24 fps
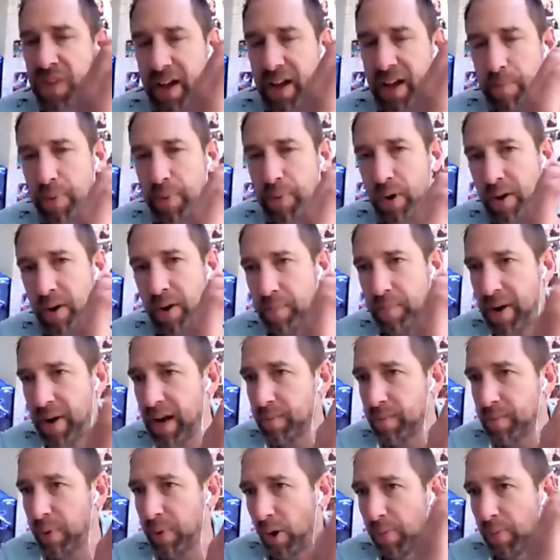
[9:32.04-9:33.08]
put a ping
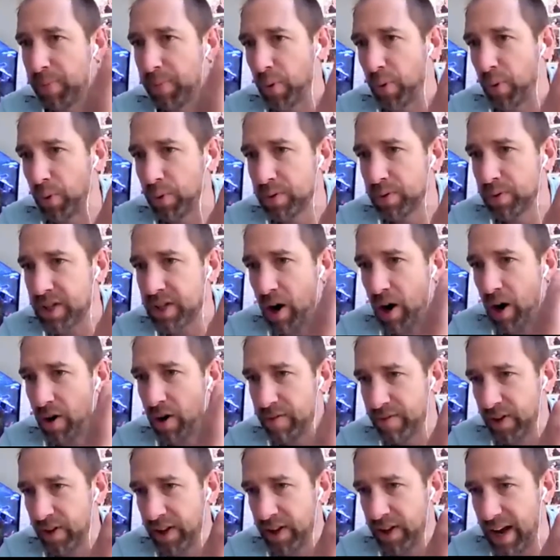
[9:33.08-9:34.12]
pong balls
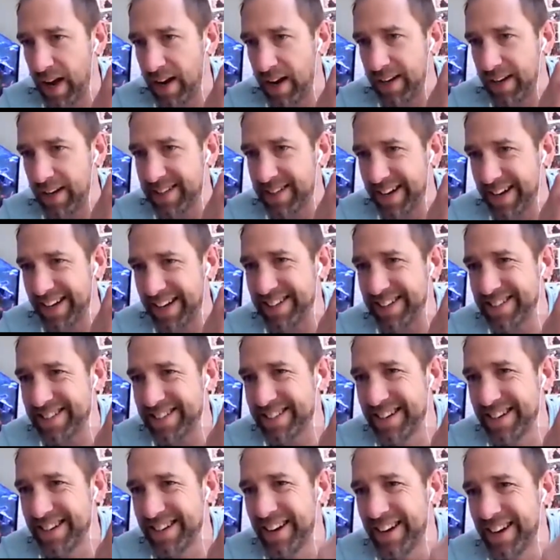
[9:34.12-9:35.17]
over the LEDs,
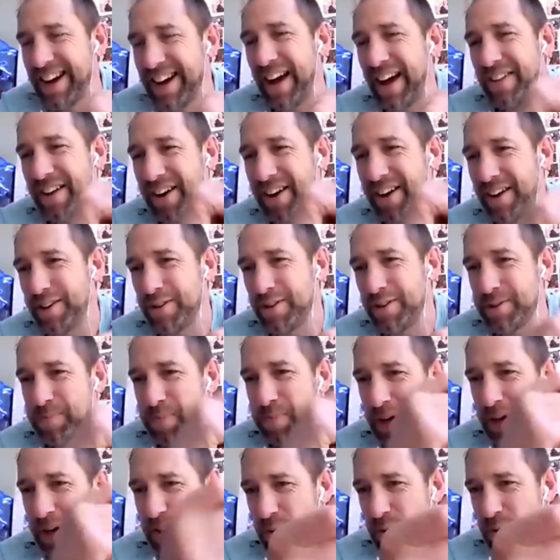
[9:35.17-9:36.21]
and then I used
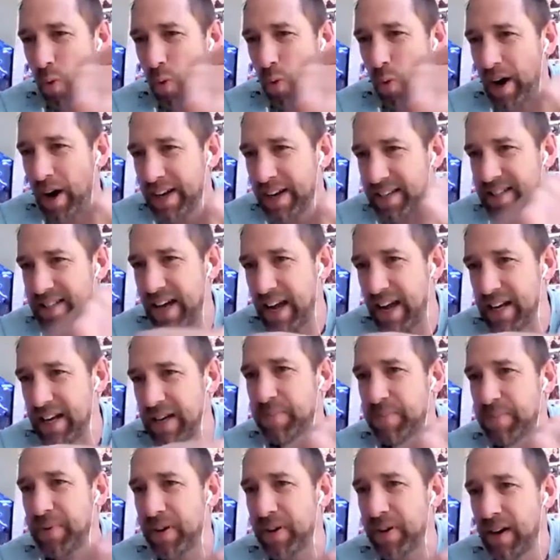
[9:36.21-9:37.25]
bits of white tape
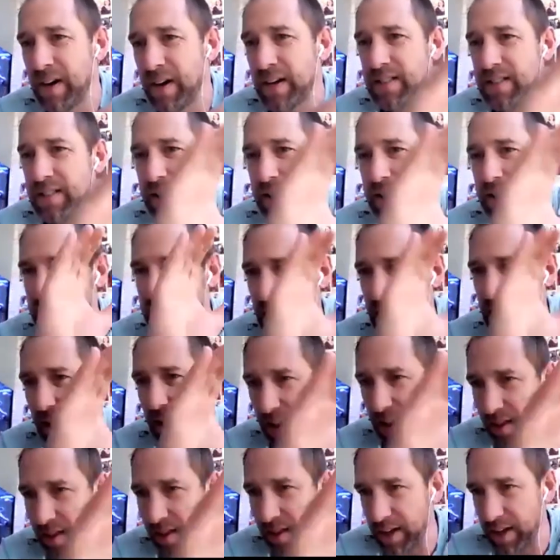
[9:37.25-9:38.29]
to
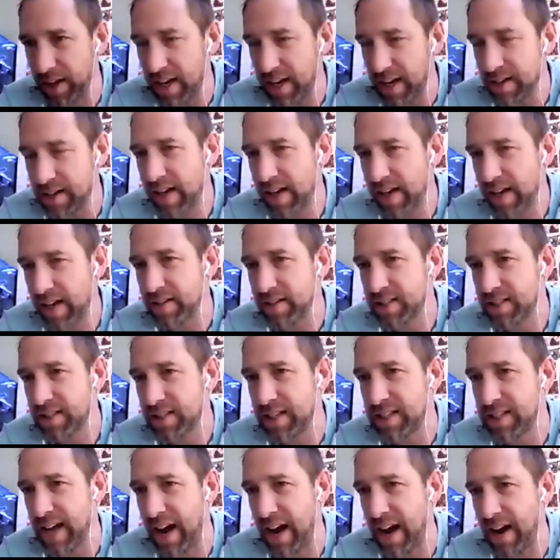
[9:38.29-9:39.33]
dull the intensity
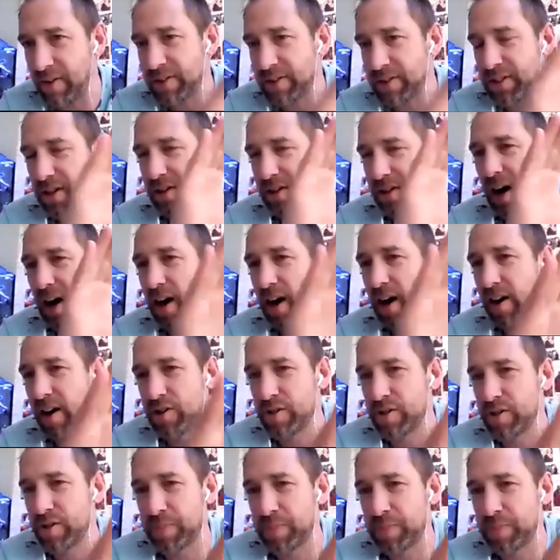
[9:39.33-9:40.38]
down, so the 100%
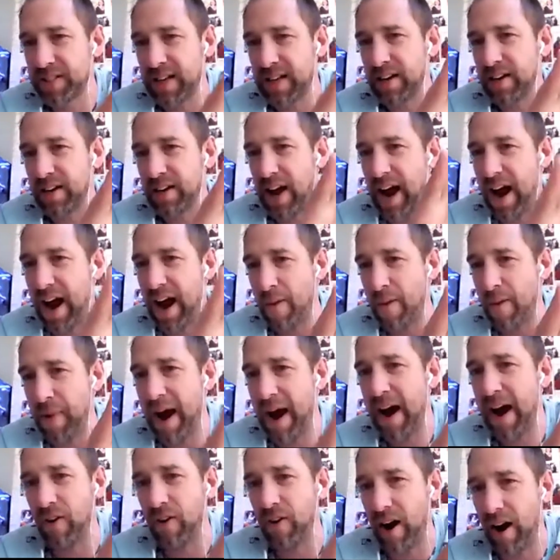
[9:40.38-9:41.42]
at
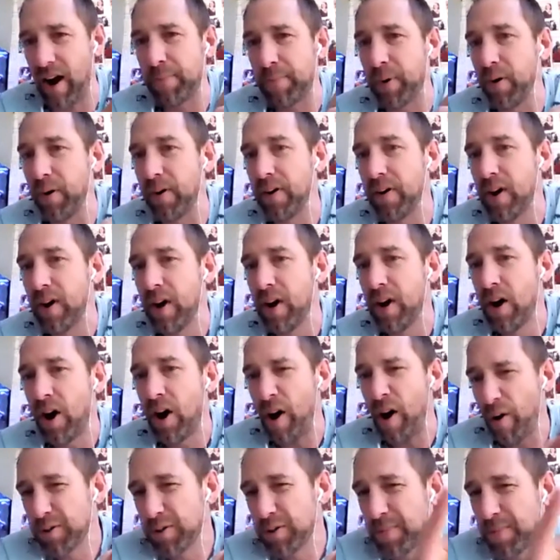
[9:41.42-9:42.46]
power output
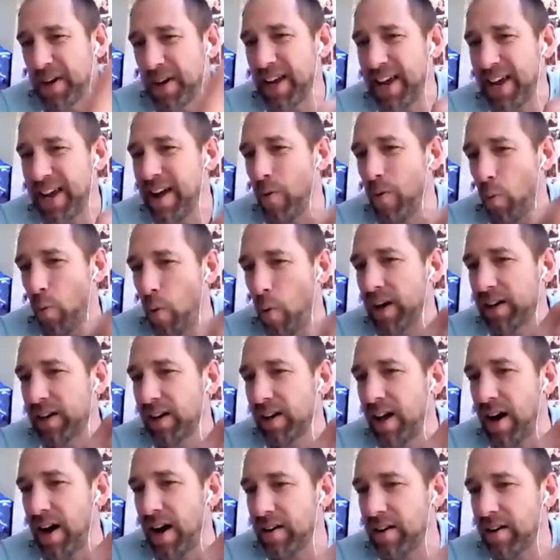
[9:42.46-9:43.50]
ultimately hit 1
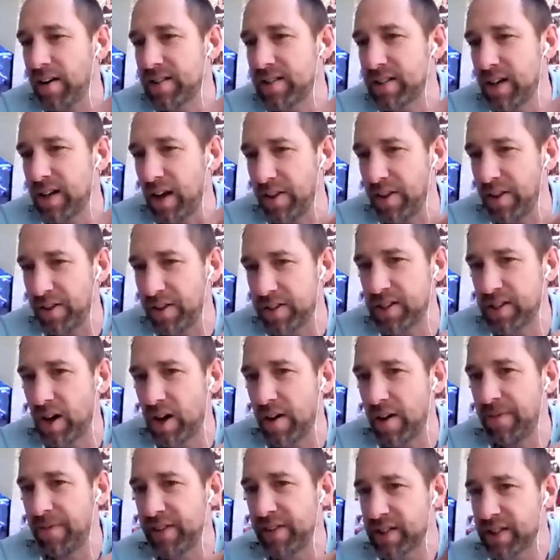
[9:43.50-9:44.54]
lux at the
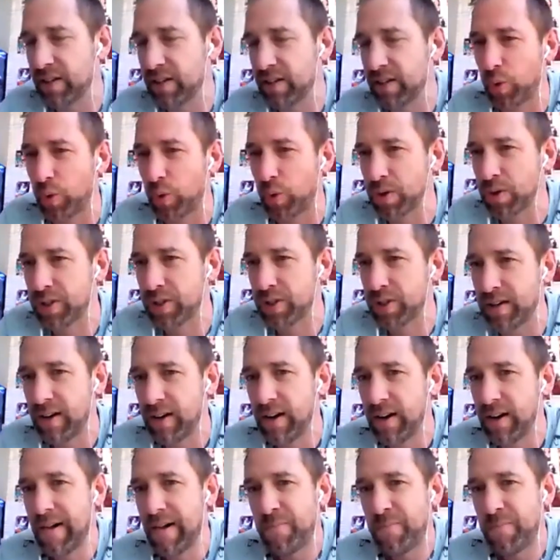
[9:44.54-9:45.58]
surface of the water.
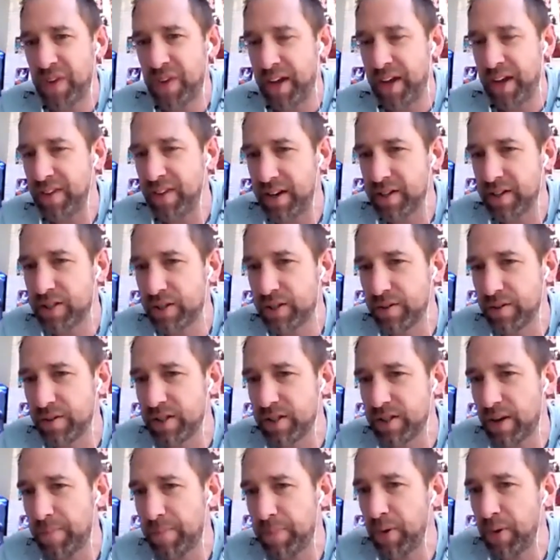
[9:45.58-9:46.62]
And then as soon as I
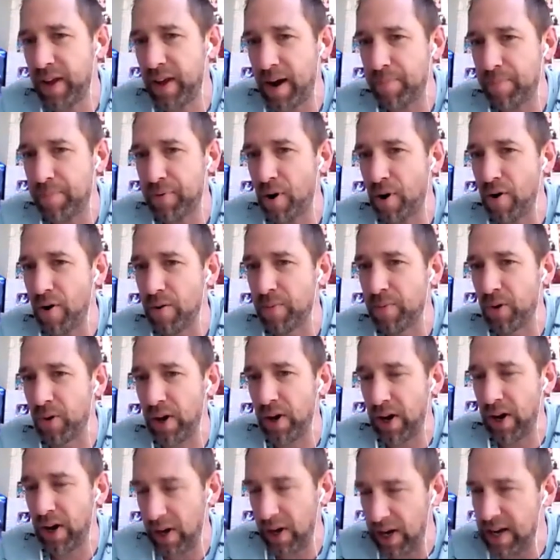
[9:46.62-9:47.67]
put that probe
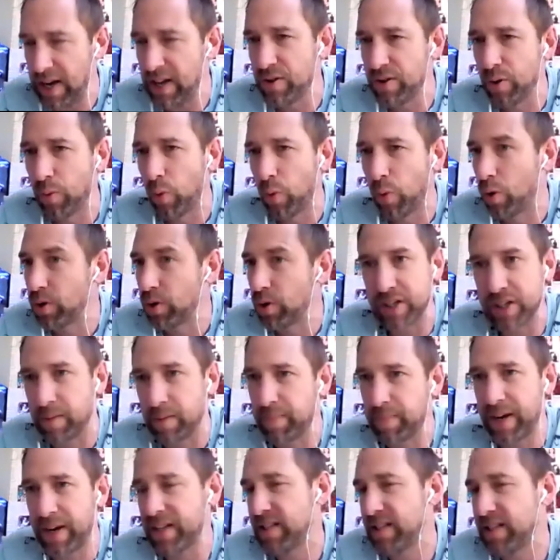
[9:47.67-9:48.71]
in the water,
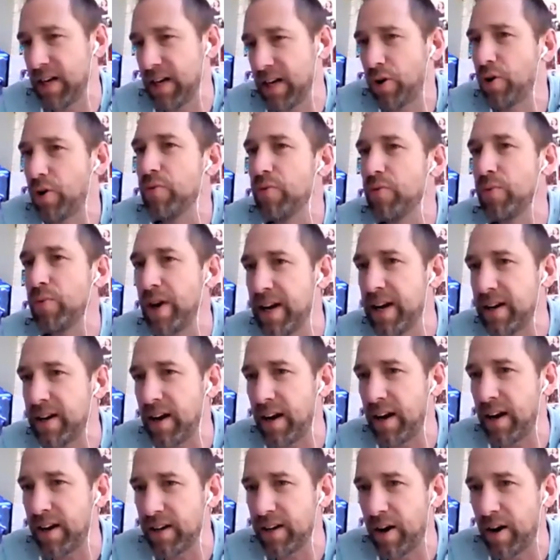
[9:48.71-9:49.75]
basically it couldn't read
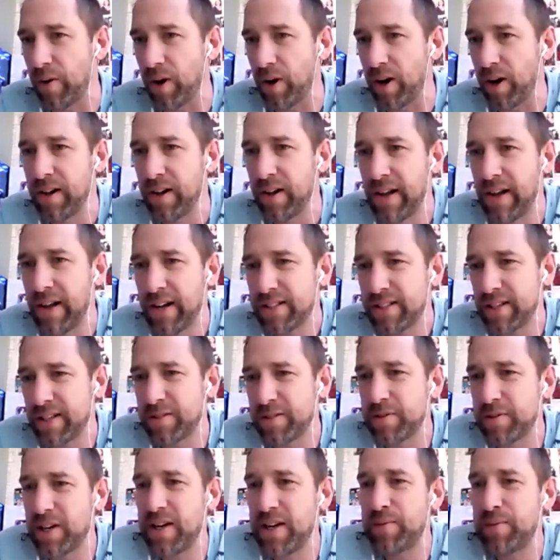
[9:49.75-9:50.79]
any lower. So
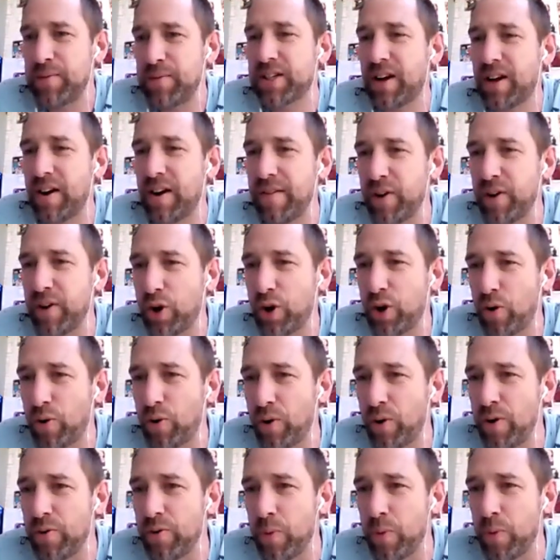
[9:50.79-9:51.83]
it was kind of a
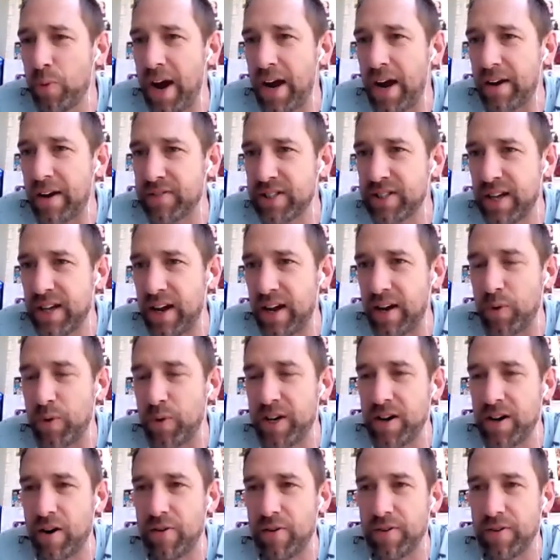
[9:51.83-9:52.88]
crude way of saying, we
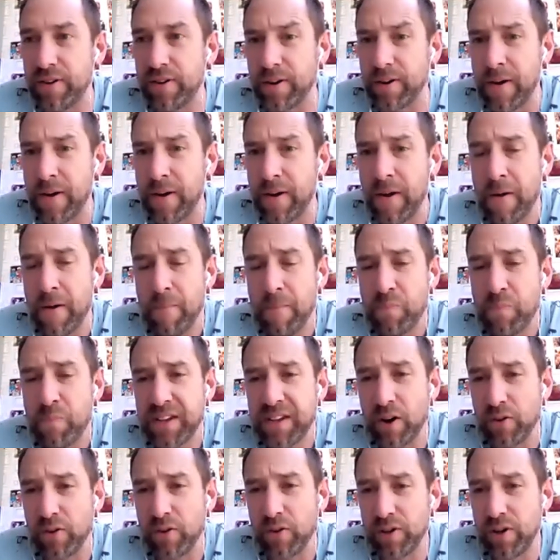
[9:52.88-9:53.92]
know that
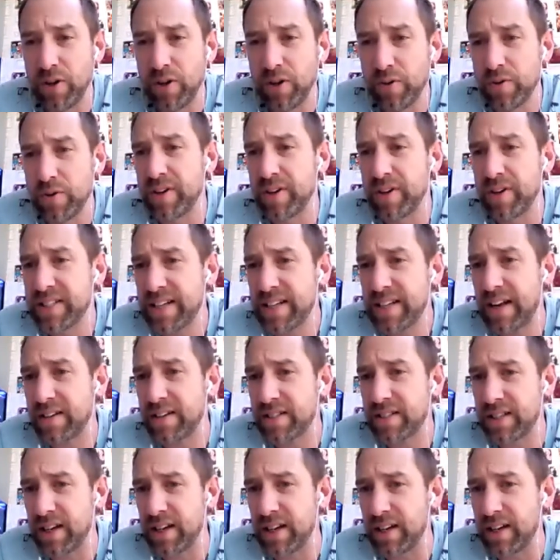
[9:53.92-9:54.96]
lunar
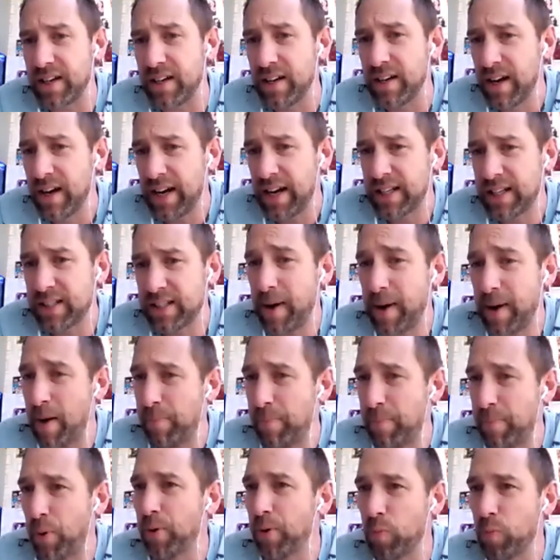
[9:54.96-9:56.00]
intensity is about
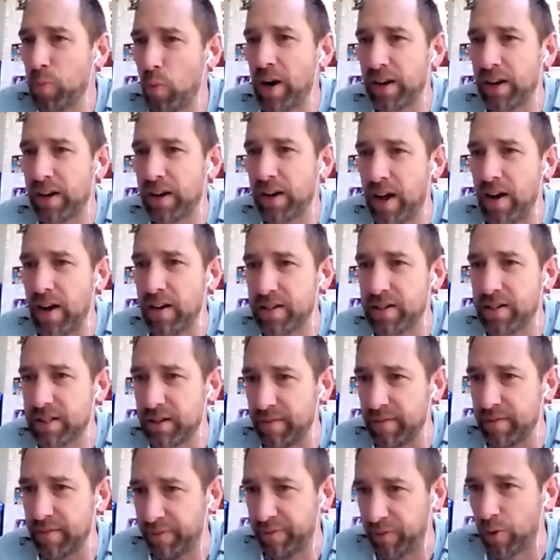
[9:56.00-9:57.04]
0.1 lux at
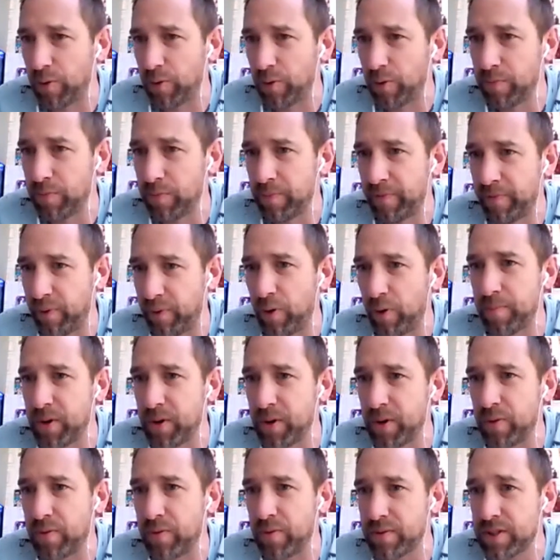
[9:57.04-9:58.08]
full
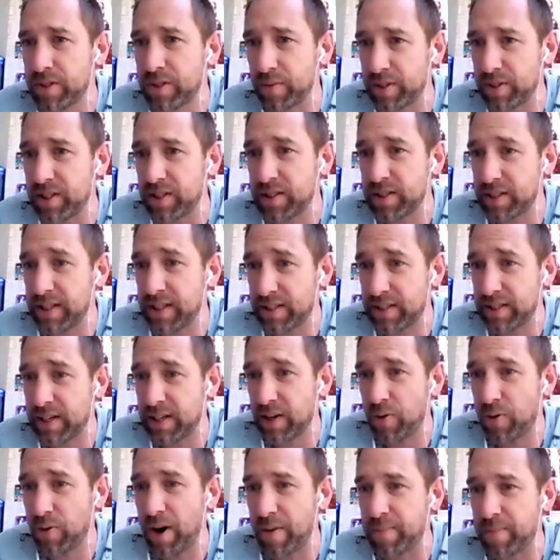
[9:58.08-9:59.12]
moon, so it's
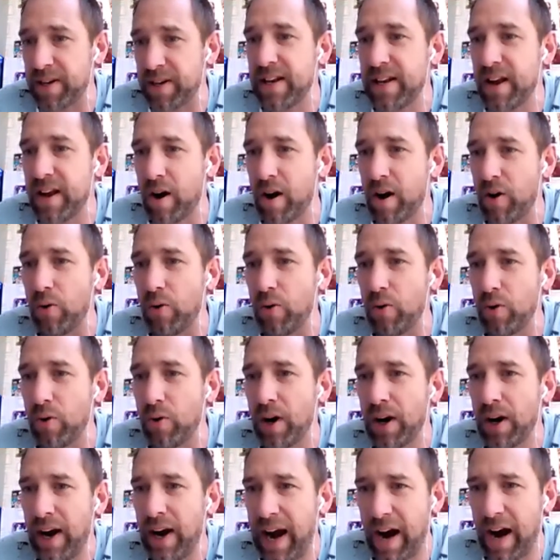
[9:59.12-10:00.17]
incredibly low
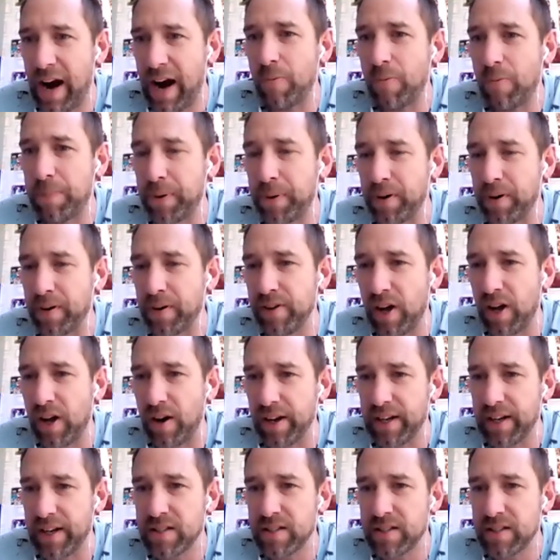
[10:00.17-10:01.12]
output of light.